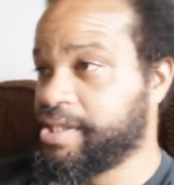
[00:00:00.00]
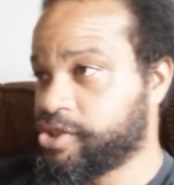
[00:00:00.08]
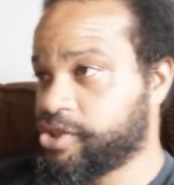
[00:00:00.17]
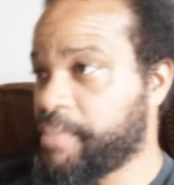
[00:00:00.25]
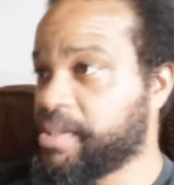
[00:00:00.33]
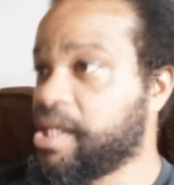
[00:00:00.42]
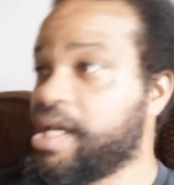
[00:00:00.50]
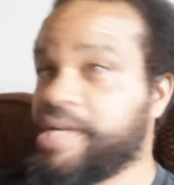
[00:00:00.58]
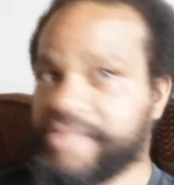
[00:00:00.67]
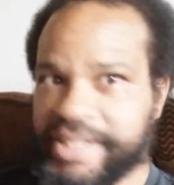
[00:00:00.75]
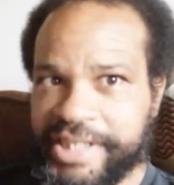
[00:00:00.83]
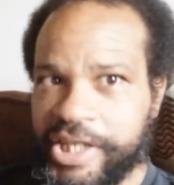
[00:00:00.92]
So I would
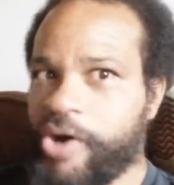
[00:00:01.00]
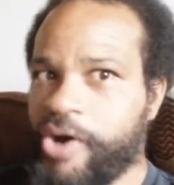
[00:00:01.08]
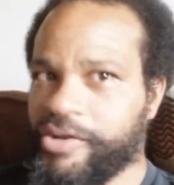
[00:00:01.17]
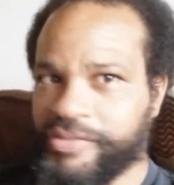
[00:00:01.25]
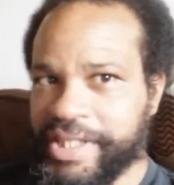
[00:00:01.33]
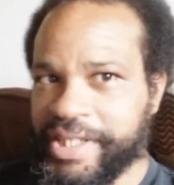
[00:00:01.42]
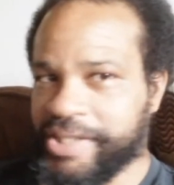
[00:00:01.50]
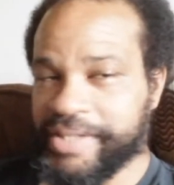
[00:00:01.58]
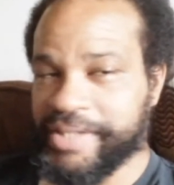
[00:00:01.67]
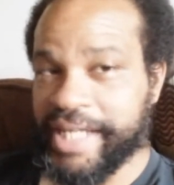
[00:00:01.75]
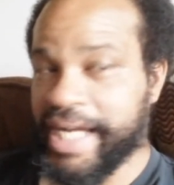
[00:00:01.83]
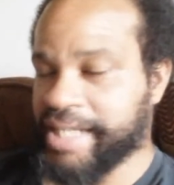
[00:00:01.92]
love to see all three of
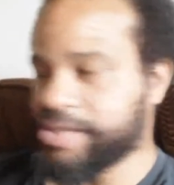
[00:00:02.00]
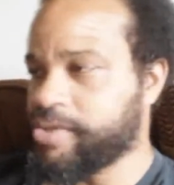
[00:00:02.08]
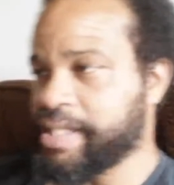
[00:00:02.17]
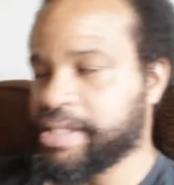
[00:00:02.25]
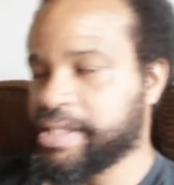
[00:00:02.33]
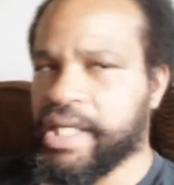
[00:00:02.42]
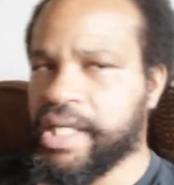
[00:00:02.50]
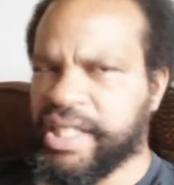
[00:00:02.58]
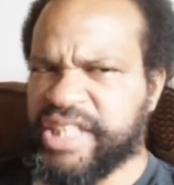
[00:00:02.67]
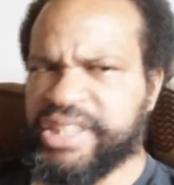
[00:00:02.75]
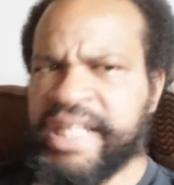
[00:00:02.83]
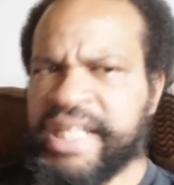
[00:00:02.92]
those guys go against.
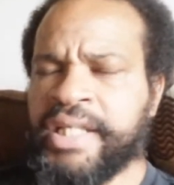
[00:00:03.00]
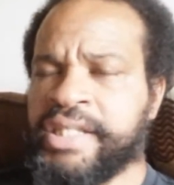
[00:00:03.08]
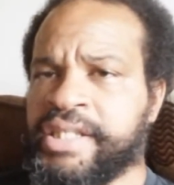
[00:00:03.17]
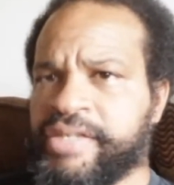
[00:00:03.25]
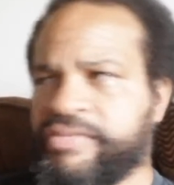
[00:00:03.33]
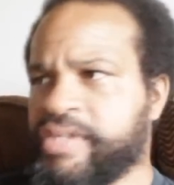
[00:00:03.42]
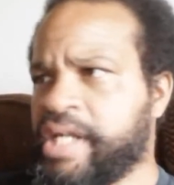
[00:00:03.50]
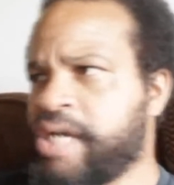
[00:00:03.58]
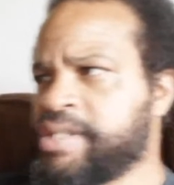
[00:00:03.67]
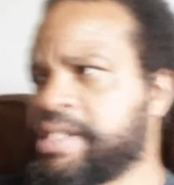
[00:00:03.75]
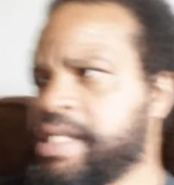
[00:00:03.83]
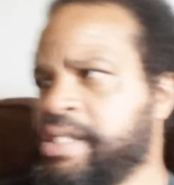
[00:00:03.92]
They're slightly different.
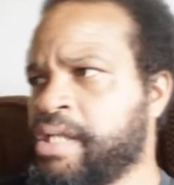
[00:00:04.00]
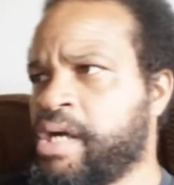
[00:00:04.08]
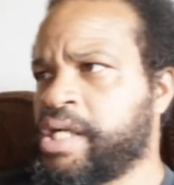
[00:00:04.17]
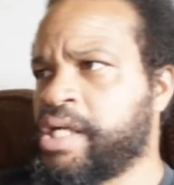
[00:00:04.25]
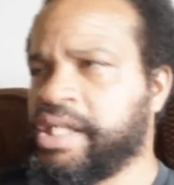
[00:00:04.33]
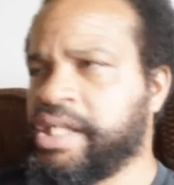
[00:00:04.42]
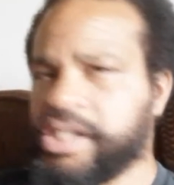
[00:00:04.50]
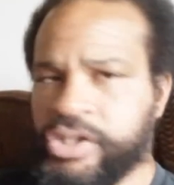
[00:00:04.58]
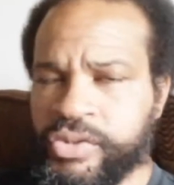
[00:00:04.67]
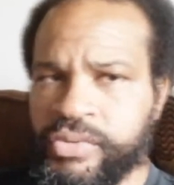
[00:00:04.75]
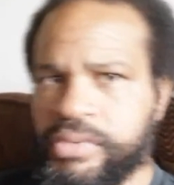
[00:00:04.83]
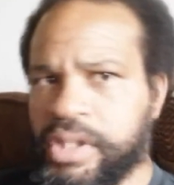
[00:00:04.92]
Aristotle Lara, he can
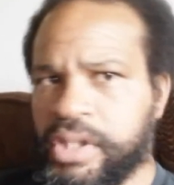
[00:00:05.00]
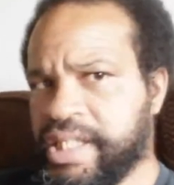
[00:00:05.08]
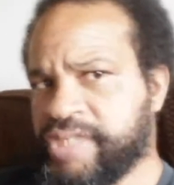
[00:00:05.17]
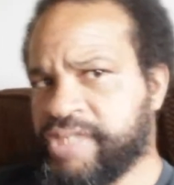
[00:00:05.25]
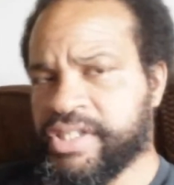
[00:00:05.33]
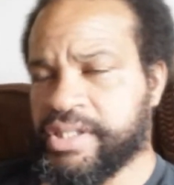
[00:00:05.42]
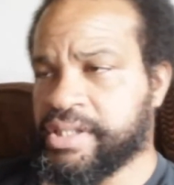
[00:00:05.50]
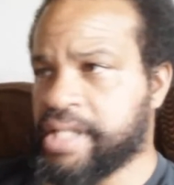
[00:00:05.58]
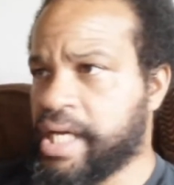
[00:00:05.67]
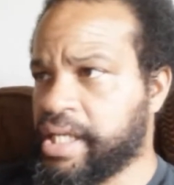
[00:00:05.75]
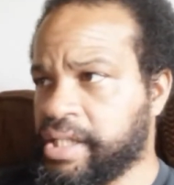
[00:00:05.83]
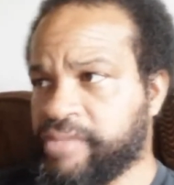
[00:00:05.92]
do, he's
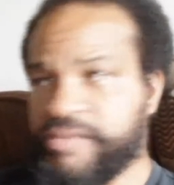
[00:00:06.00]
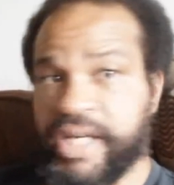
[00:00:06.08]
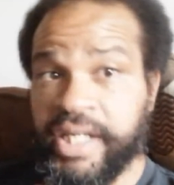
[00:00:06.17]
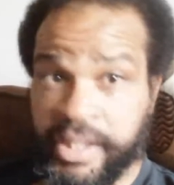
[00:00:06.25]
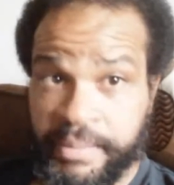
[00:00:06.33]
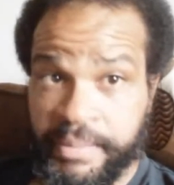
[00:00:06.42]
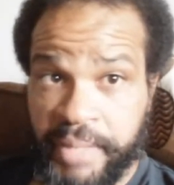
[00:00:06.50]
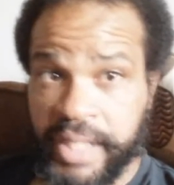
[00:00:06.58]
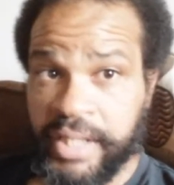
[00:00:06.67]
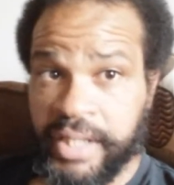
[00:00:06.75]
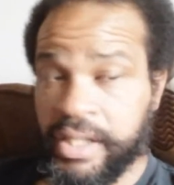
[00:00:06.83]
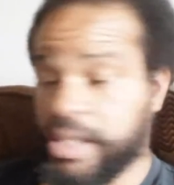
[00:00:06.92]
versatile. He can fight in the
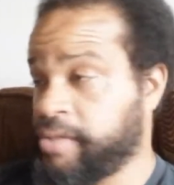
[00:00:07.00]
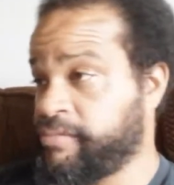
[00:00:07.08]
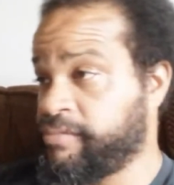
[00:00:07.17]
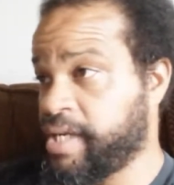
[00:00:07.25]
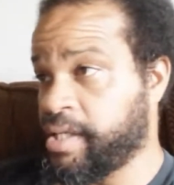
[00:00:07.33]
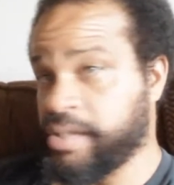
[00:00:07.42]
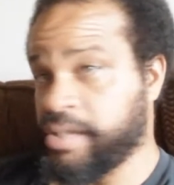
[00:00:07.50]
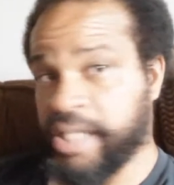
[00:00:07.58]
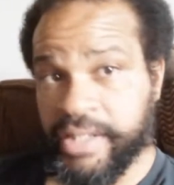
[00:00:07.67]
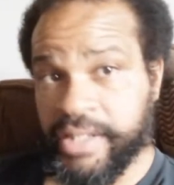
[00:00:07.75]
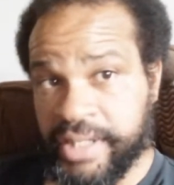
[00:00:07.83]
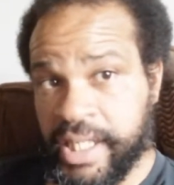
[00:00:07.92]
pocket and he can fight on the
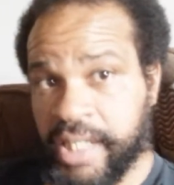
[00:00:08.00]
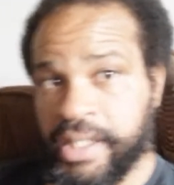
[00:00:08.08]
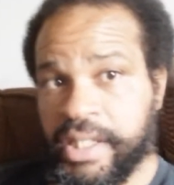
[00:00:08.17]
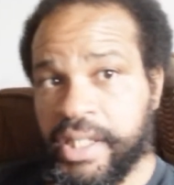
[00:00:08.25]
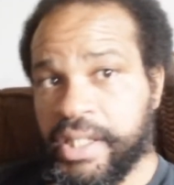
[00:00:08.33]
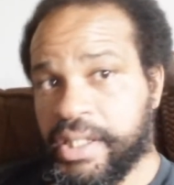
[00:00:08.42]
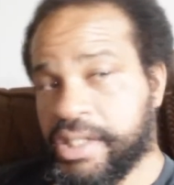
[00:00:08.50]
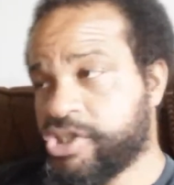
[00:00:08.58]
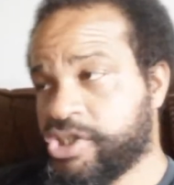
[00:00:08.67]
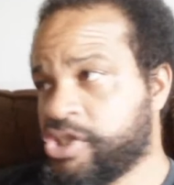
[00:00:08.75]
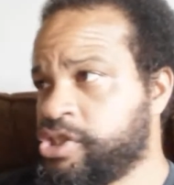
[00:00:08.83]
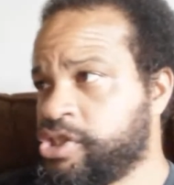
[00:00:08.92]
outside.
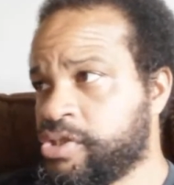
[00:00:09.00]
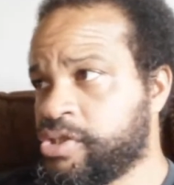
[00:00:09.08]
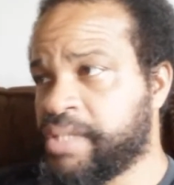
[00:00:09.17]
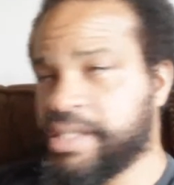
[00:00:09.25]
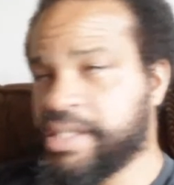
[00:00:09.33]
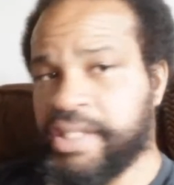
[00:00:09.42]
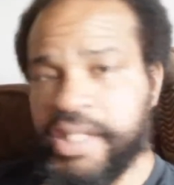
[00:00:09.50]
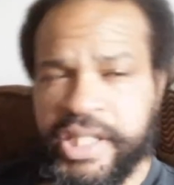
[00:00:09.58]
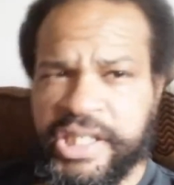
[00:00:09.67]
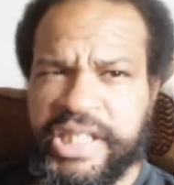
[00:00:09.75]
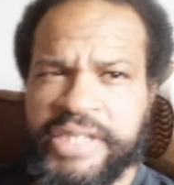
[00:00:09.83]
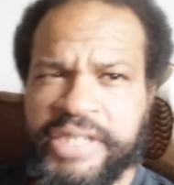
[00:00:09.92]
Sergio
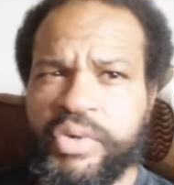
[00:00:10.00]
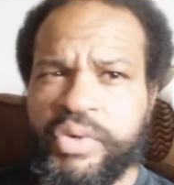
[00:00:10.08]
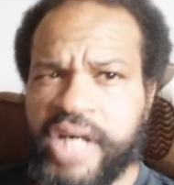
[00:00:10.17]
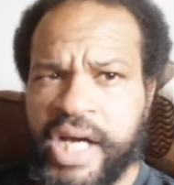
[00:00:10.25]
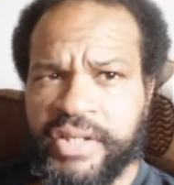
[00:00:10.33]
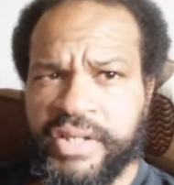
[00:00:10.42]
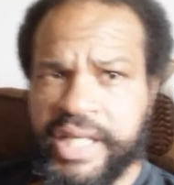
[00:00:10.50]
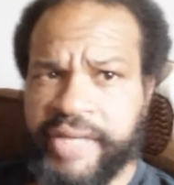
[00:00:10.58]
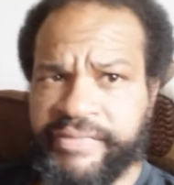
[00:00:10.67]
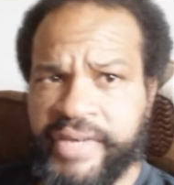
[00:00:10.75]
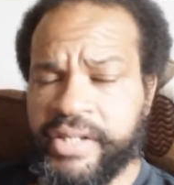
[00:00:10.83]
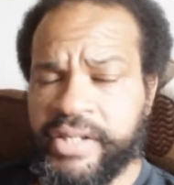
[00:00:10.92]
Martinez, he's more an outside
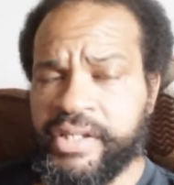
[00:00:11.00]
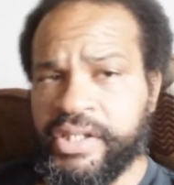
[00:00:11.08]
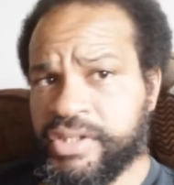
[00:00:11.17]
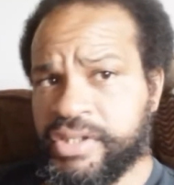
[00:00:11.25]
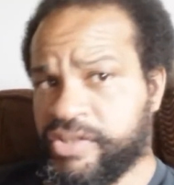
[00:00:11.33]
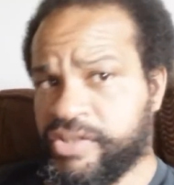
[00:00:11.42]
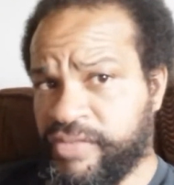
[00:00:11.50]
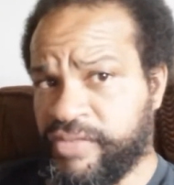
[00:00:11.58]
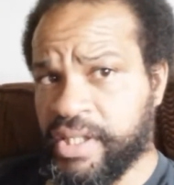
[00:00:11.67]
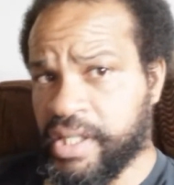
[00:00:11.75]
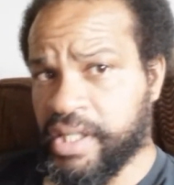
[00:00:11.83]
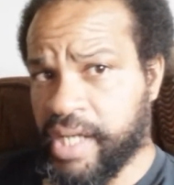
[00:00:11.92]
fighter. He uses his
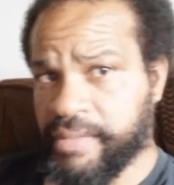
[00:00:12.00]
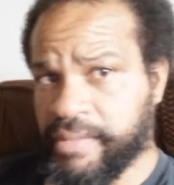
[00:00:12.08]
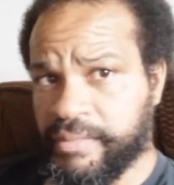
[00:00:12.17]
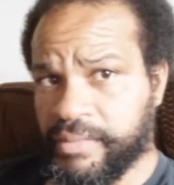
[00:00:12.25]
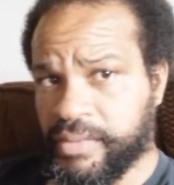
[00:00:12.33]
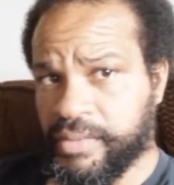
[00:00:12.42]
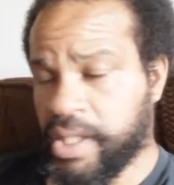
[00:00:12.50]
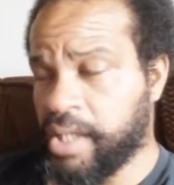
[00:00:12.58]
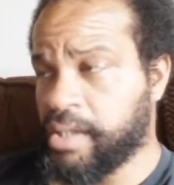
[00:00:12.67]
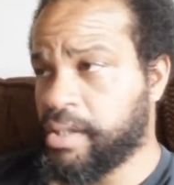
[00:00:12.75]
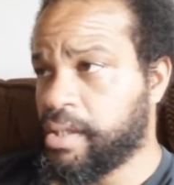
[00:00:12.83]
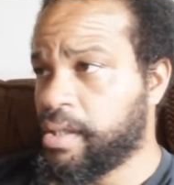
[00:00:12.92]
feet a lot. Okay.